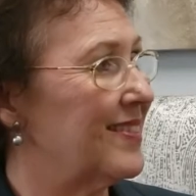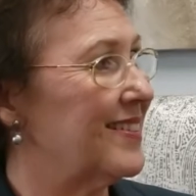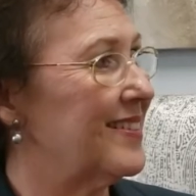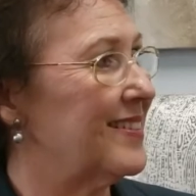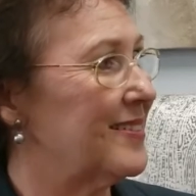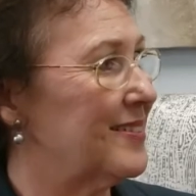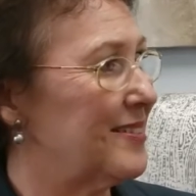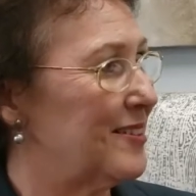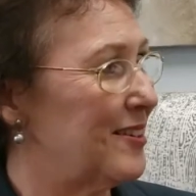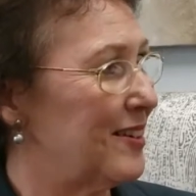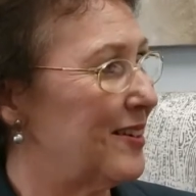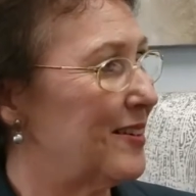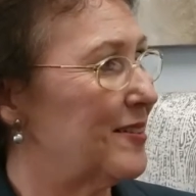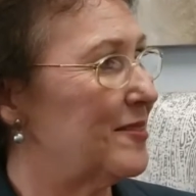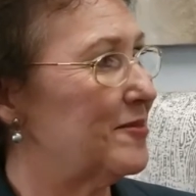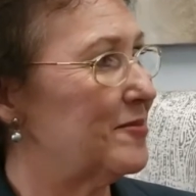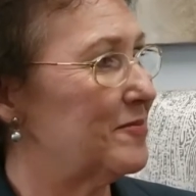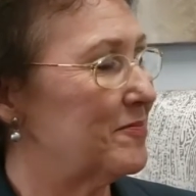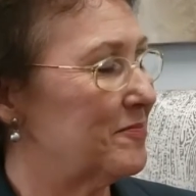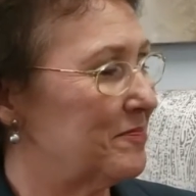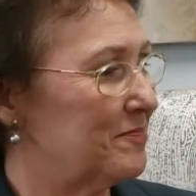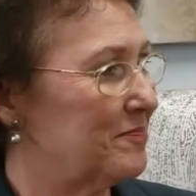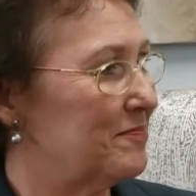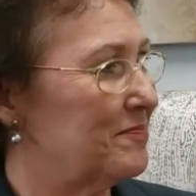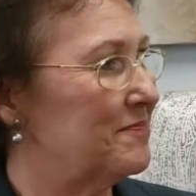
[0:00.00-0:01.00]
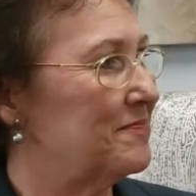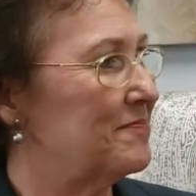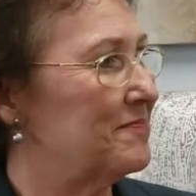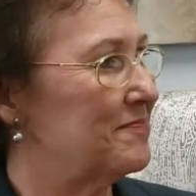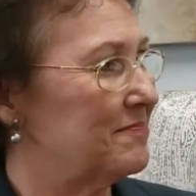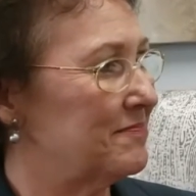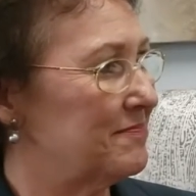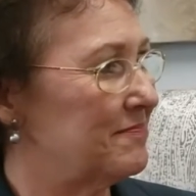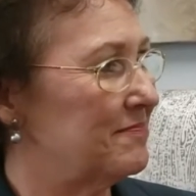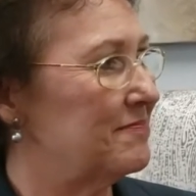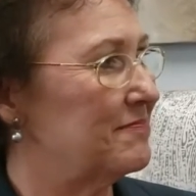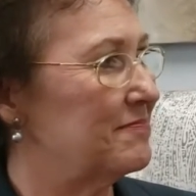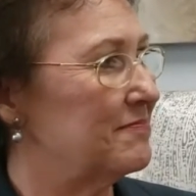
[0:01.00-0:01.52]

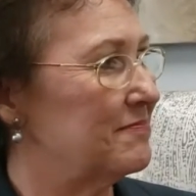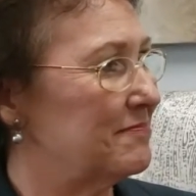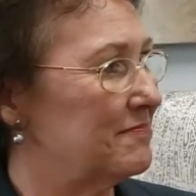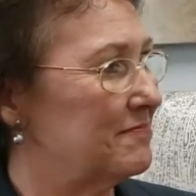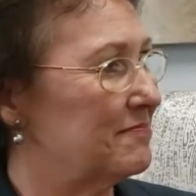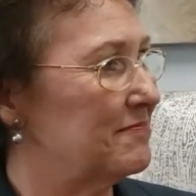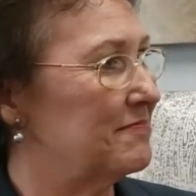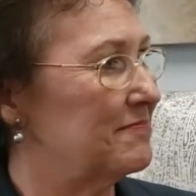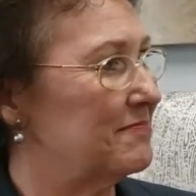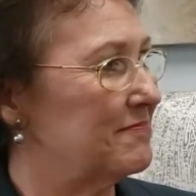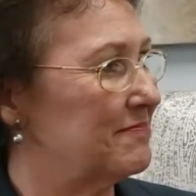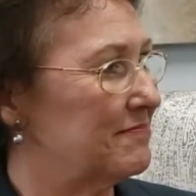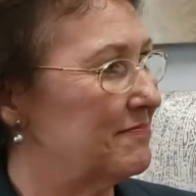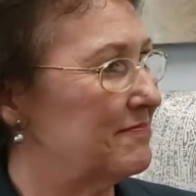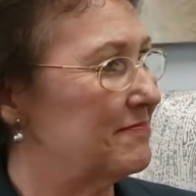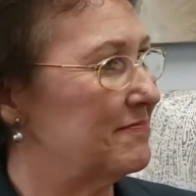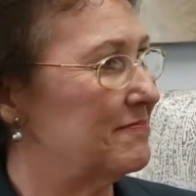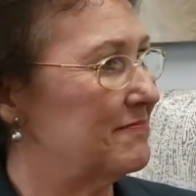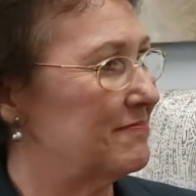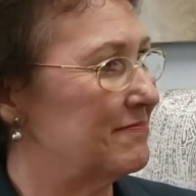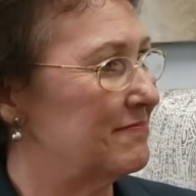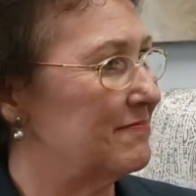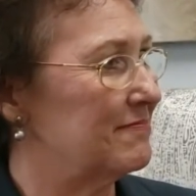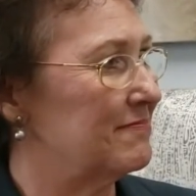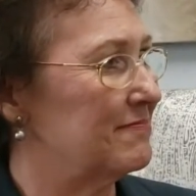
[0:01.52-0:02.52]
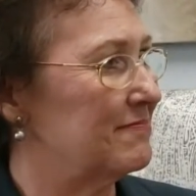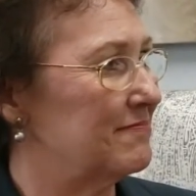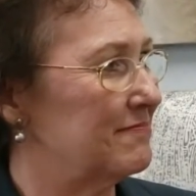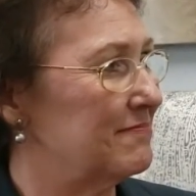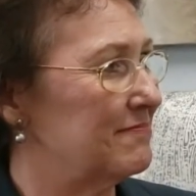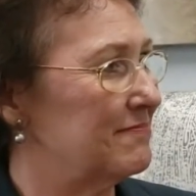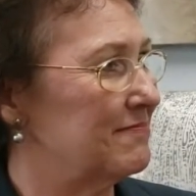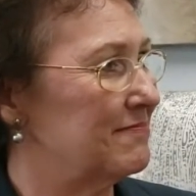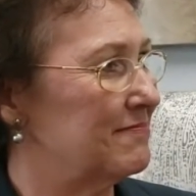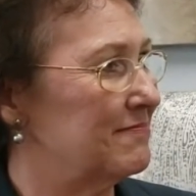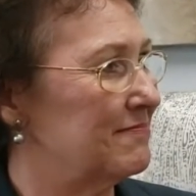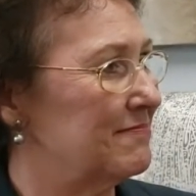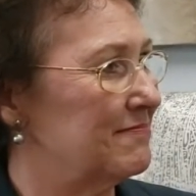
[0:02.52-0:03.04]

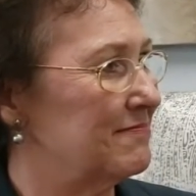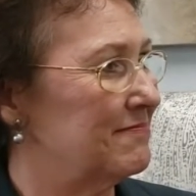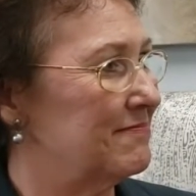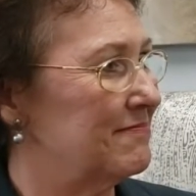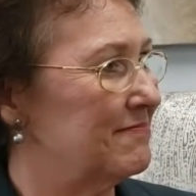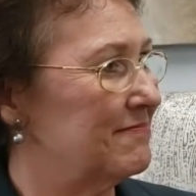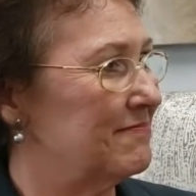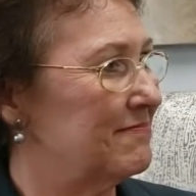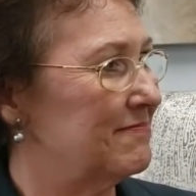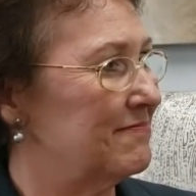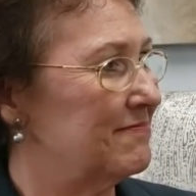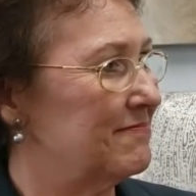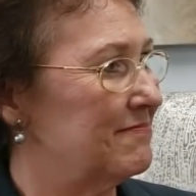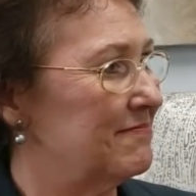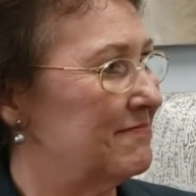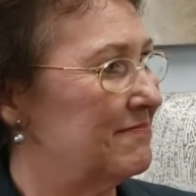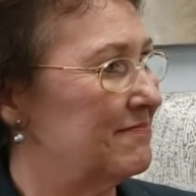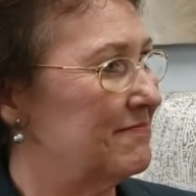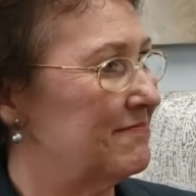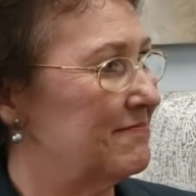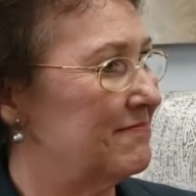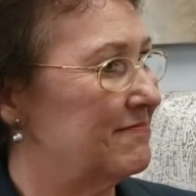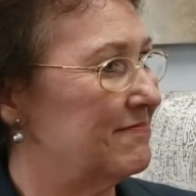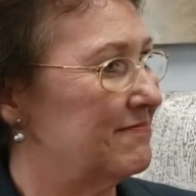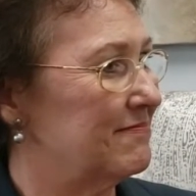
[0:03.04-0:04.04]
(not speaking)